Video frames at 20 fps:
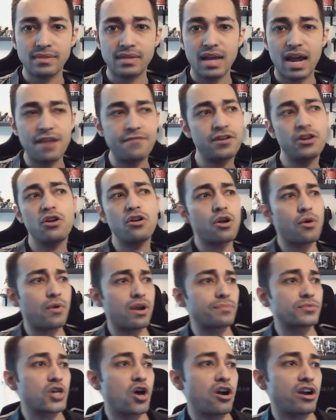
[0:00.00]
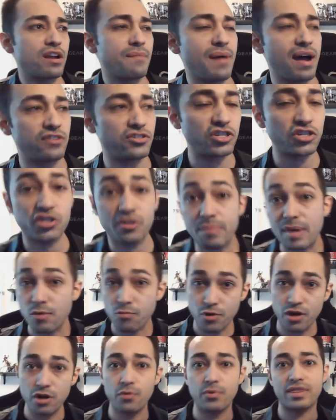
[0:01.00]
And if you don't know what I'm talking about, just to be
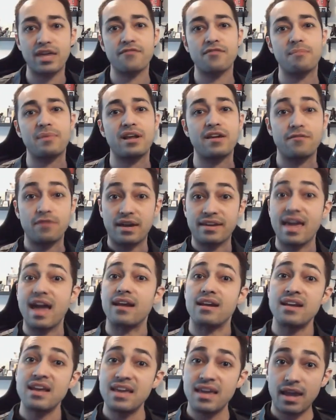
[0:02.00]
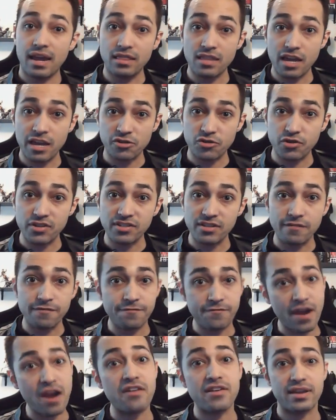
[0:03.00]
real with everybody, again, in the interest of
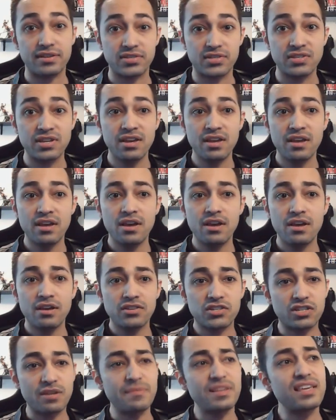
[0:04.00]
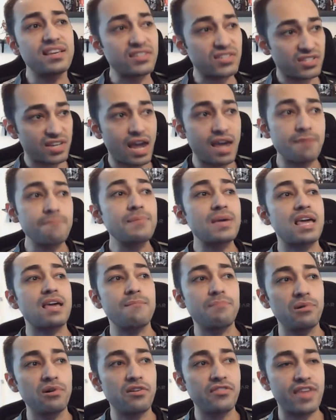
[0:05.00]
fairness, some of these same
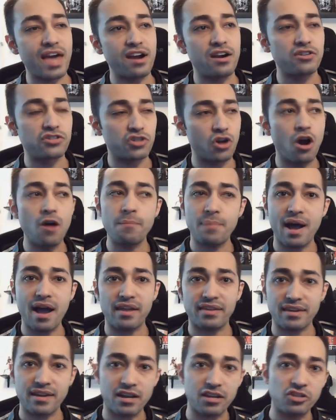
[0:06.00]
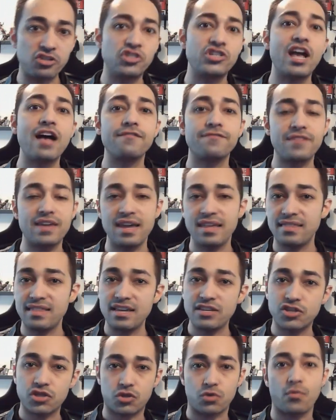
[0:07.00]
people that are dogpiling on Geoff in
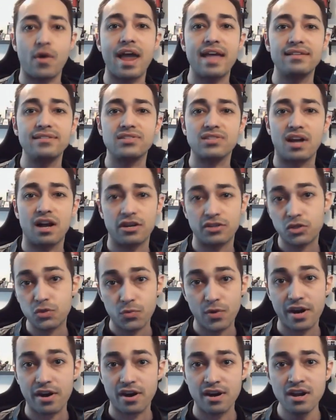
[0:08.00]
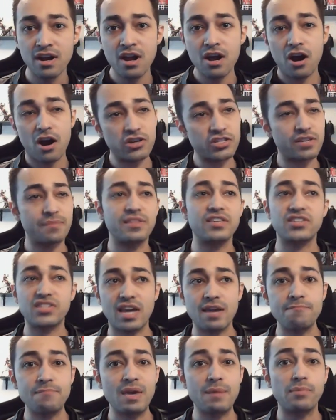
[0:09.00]
these threads on Twitter are some of the
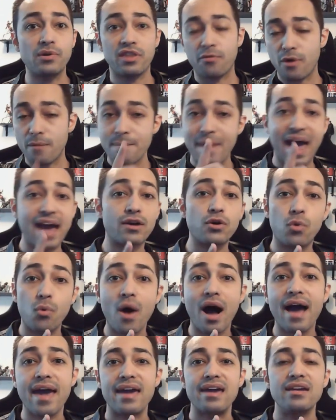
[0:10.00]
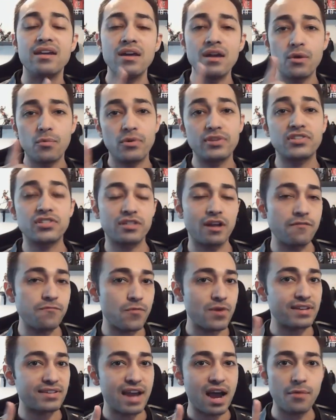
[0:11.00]
same people that were mad quiet when stuff
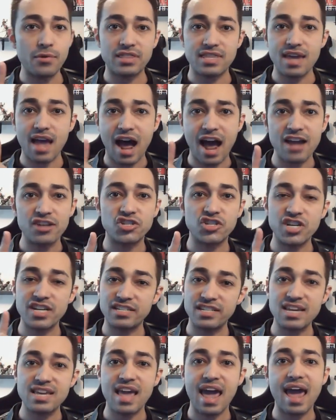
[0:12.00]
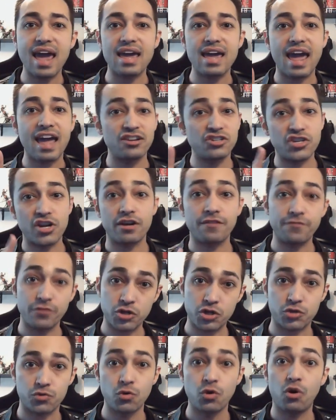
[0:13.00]
went down with the I G D A and Jennifer
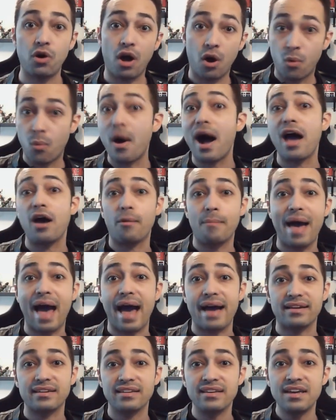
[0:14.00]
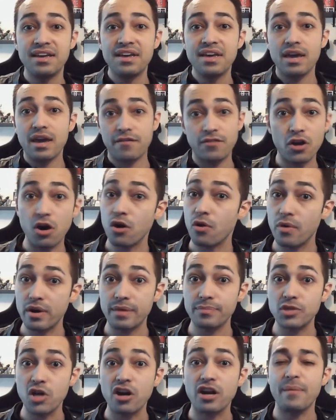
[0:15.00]
Schrull a while back. If you don't know what I'm
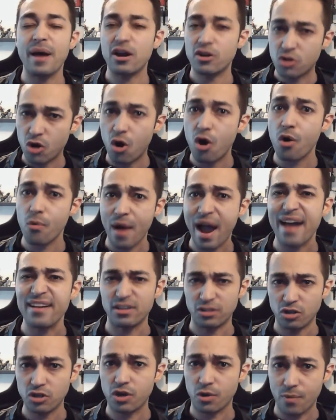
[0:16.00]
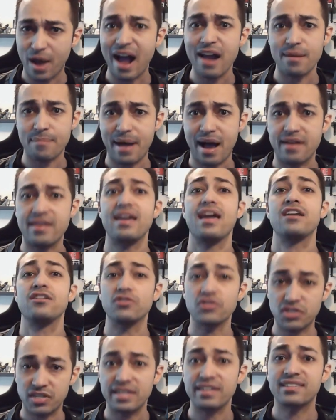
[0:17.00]
talking about, go around and look around about it, and you'll
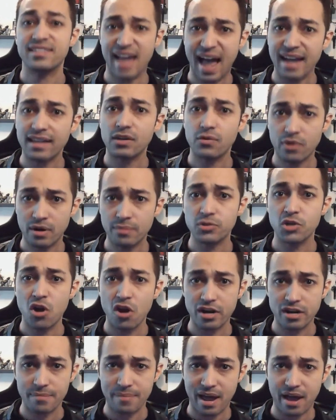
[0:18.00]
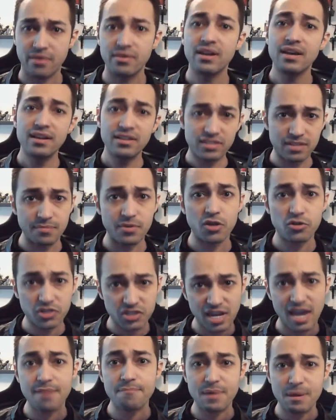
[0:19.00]
see exactly what I'm talking about. Some of those
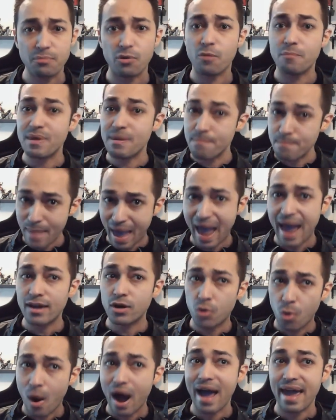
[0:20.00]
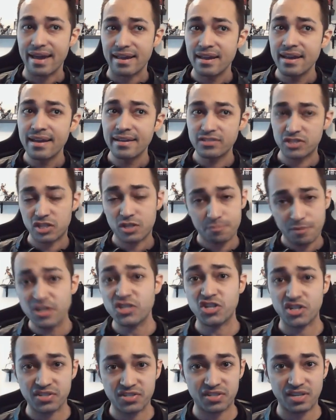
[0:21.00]
same people will be mad quiet,
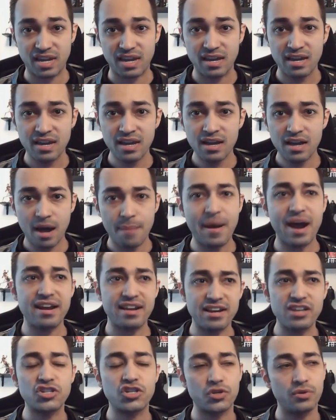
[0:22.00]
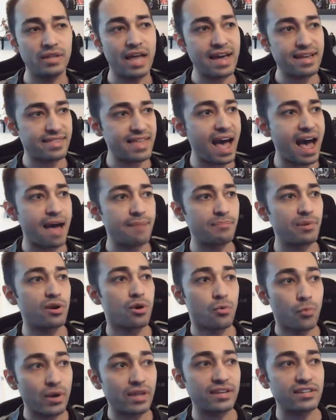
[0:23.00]
suspiciously, about an issue like that, but are
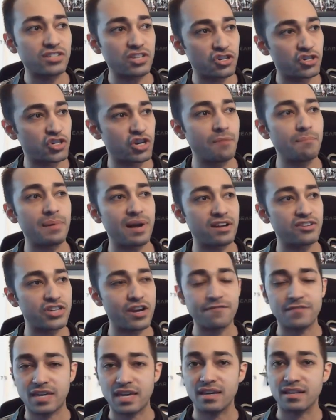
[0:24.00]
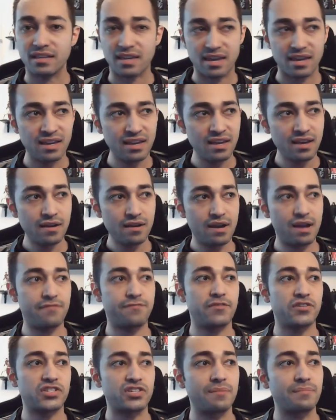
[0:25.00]
willing to jump on Geoff Keighley
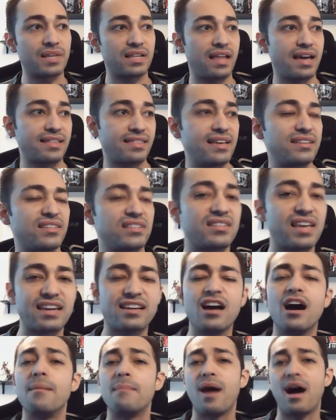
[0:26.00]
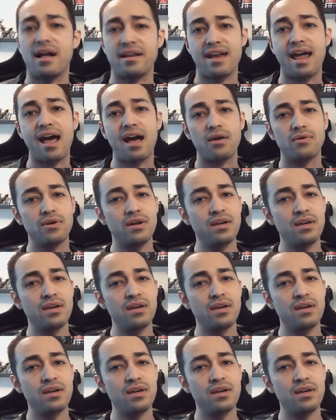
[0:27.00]
for something like this. It's like, come on now.